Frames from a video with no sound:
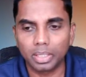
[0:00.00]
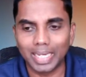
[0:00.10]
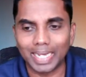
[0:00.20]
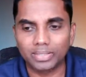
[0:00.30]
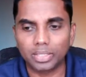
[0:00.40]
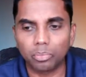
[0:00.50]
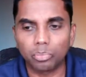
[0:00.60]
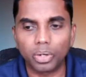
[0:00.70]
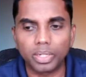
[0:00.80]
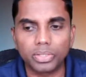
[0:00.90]
at some
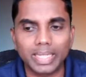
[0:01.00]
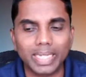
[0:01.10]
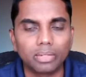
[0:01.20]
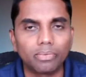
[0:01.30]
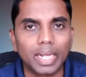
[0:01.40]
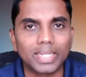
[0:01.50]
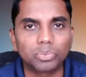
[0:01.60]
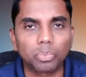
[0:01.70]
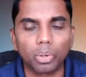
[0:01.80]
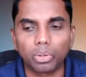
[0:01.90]
point it will
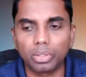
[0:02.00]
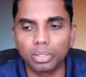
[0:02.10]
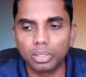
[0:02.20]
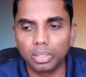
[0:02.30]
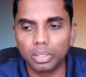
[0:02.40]
explode